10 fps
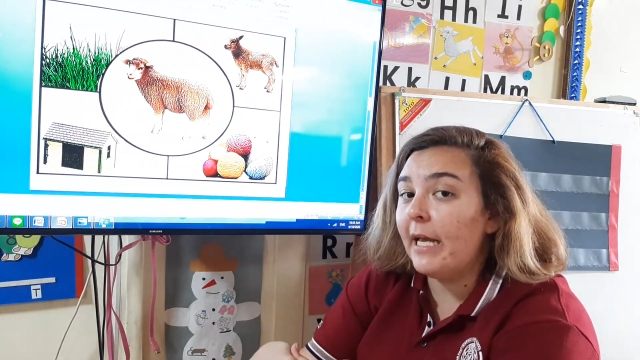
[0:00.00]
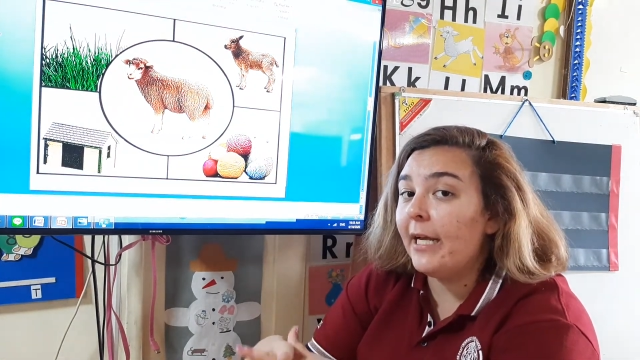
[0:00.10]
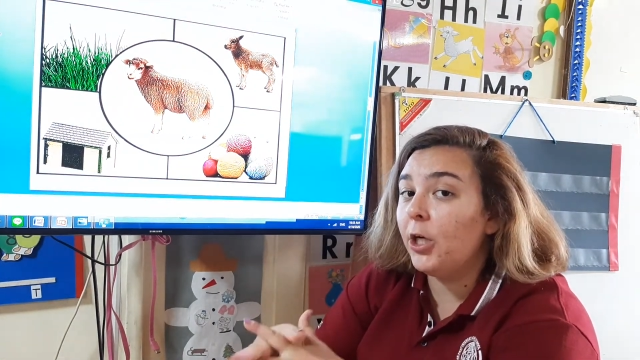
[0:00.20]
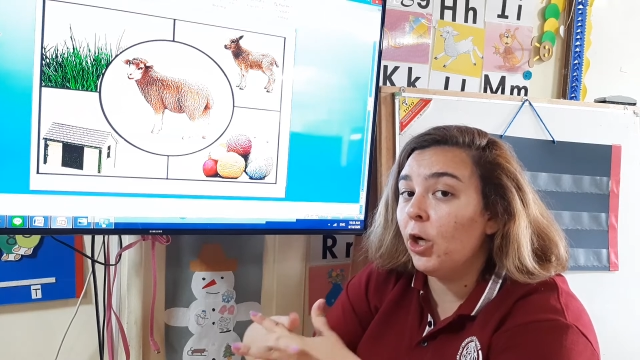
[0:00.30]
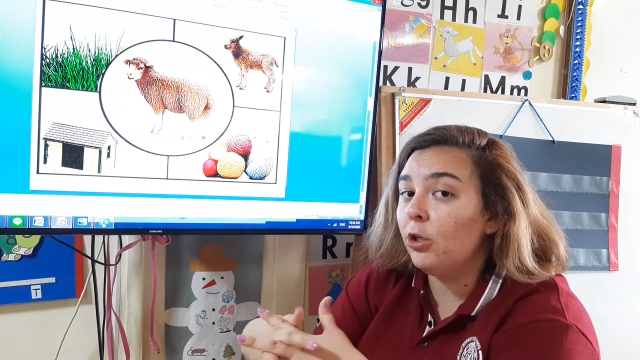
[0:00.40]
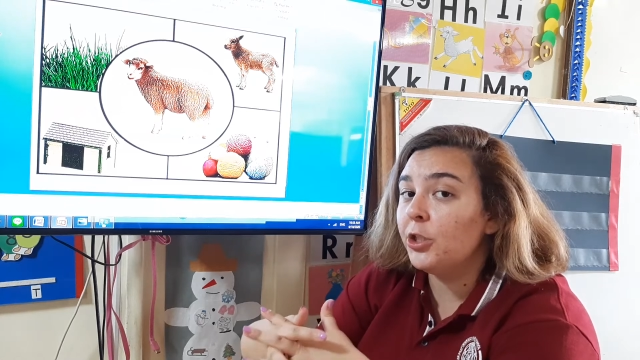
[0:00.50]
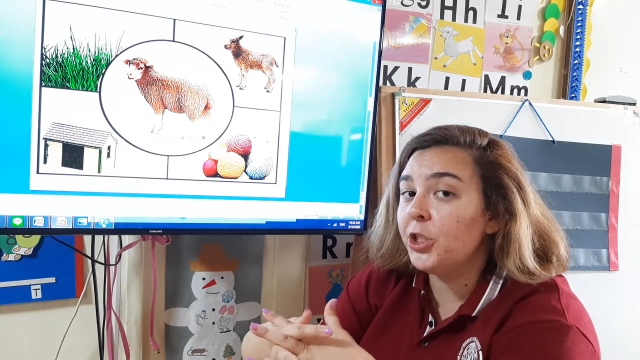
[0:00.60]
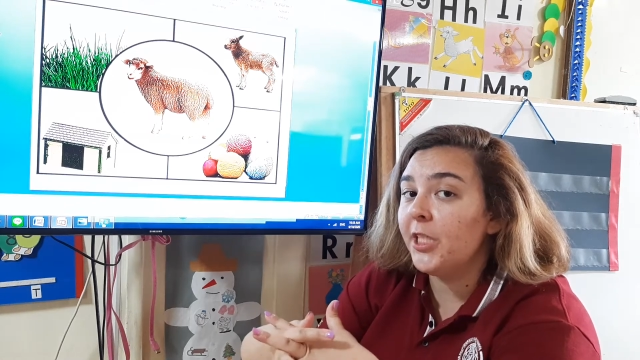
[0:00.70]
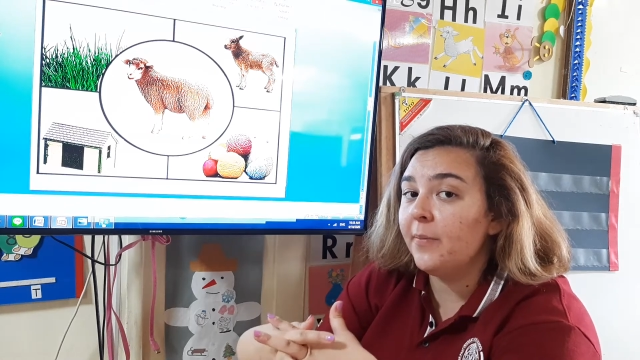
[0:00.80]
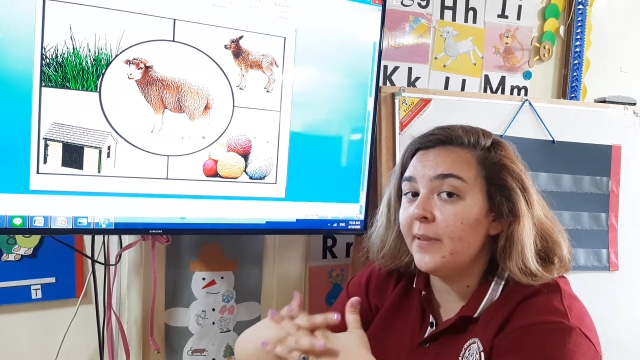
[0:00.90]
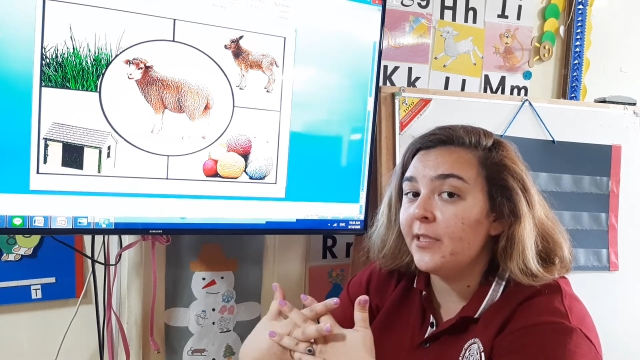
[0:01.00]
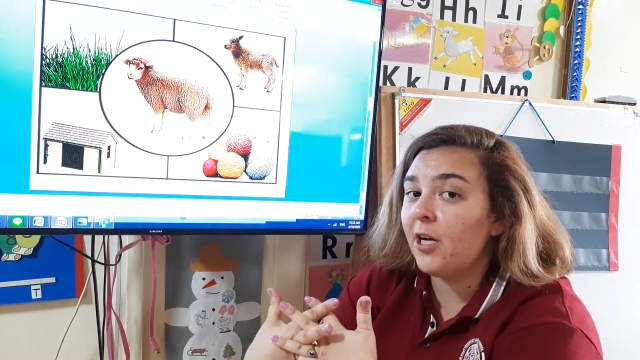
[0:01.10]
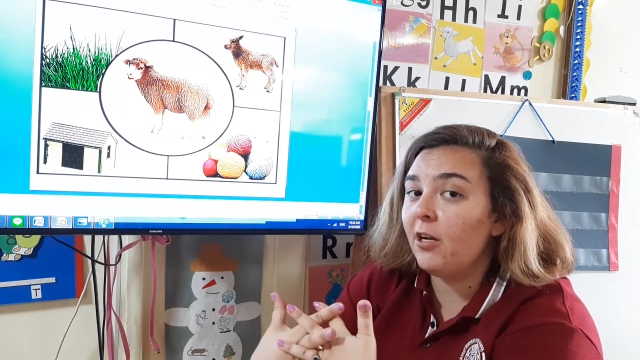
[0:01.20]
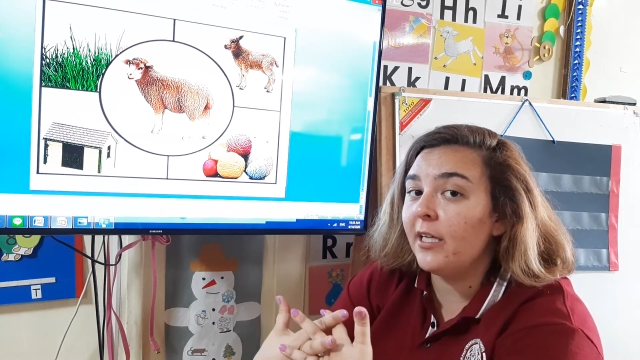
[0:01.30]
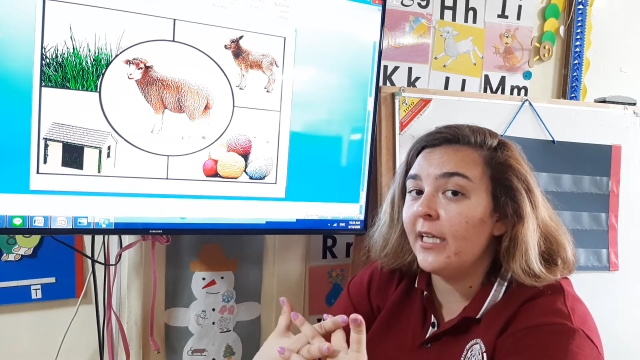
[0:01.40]
a girl sheep, is
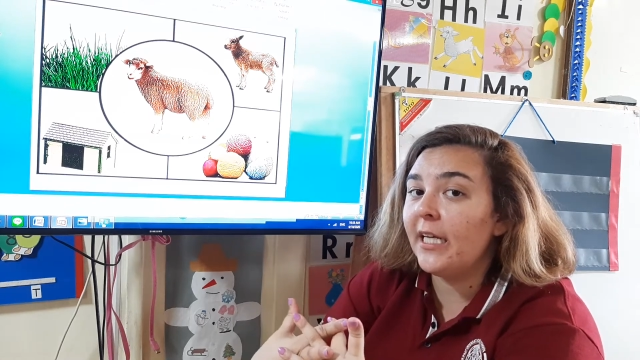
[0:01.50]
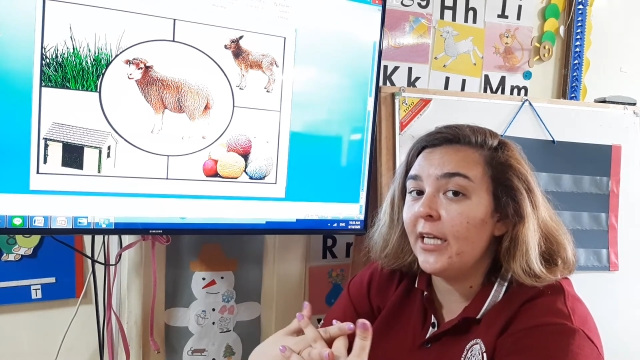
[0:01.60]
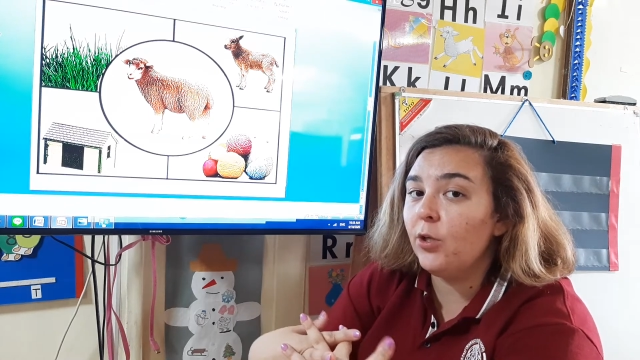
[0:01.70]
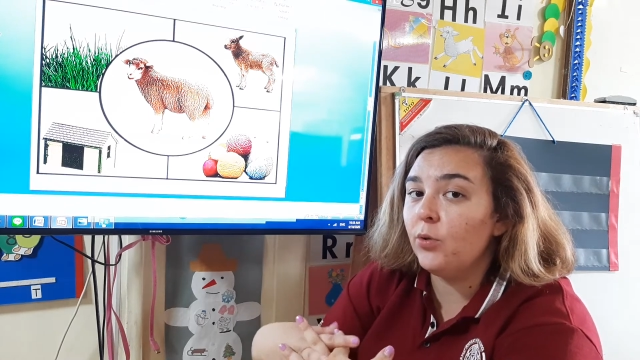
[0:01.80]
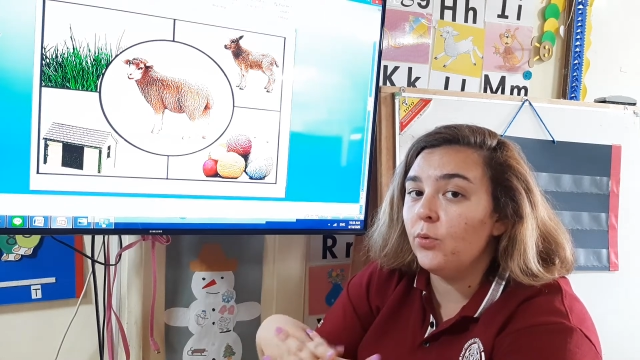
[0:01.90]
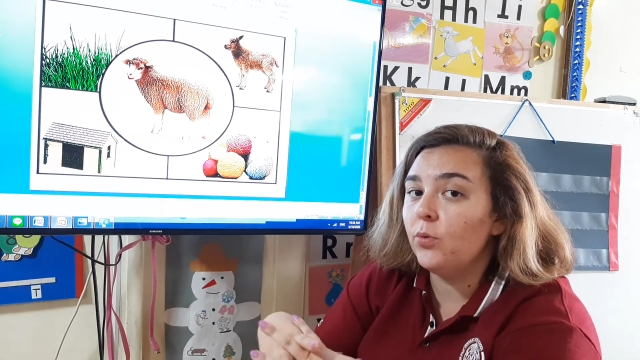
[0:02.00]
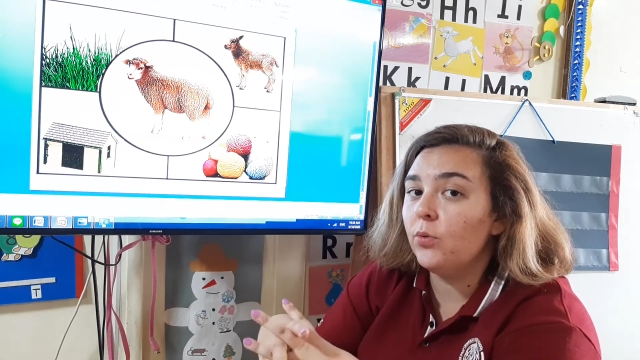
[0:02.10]
called a ewe.